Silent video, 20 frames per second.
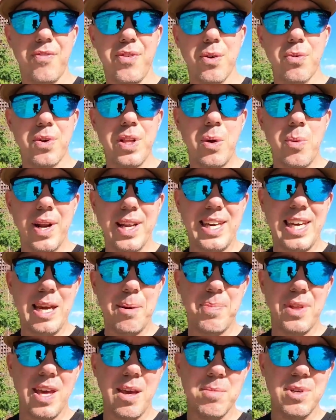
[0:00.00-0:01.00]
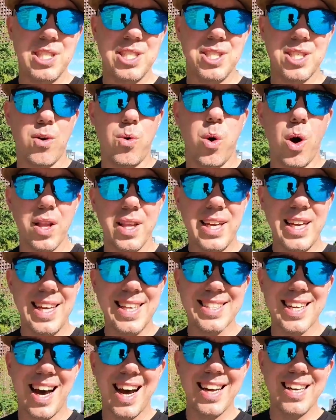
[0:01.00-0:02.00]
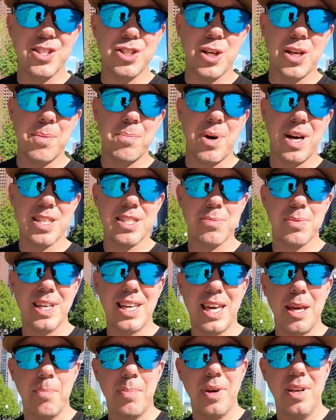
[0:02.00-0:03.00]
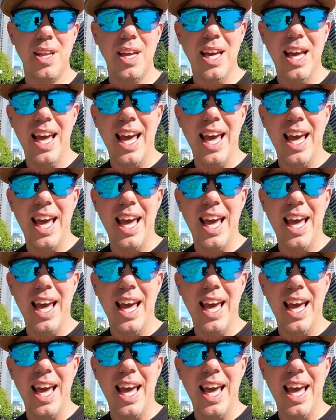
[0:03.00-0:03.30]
If you really want to keep the image quality as high as you can possibly keep it